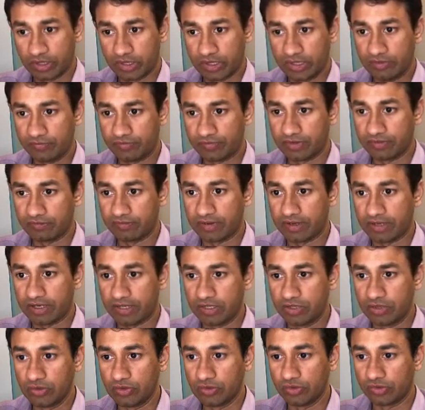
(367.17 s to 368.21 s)
if the
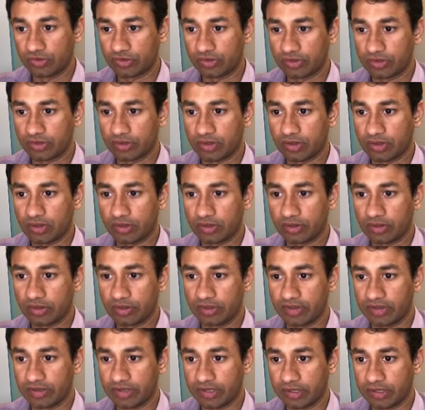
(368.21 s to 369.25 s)
values are
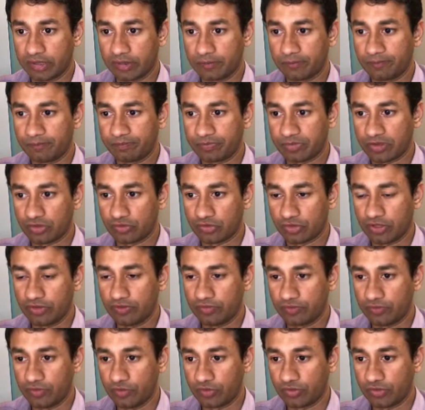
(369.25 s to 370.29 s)
null. So
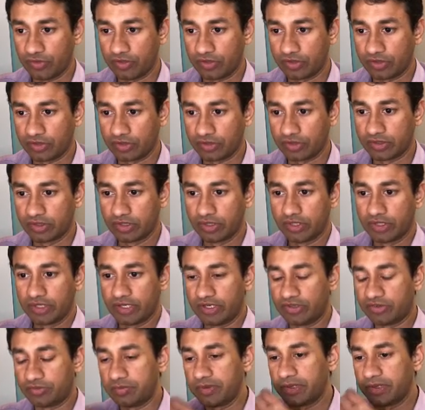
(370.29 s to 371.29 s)
if you see here, it's